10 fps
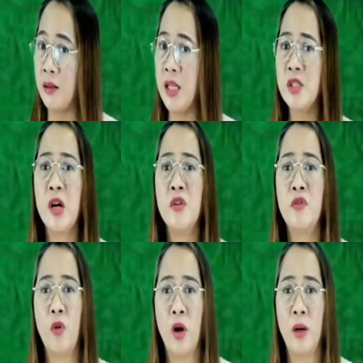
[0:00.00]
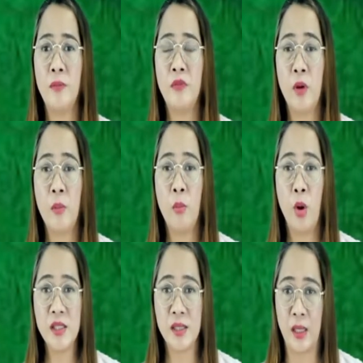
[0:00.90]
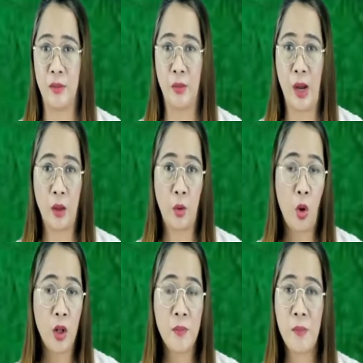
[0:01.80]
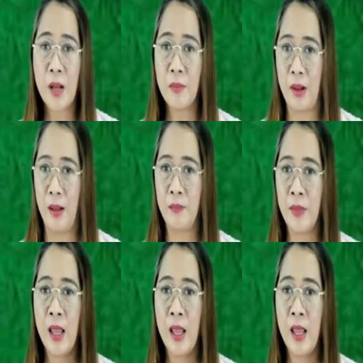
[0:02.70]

these are formed from molten rock called magma.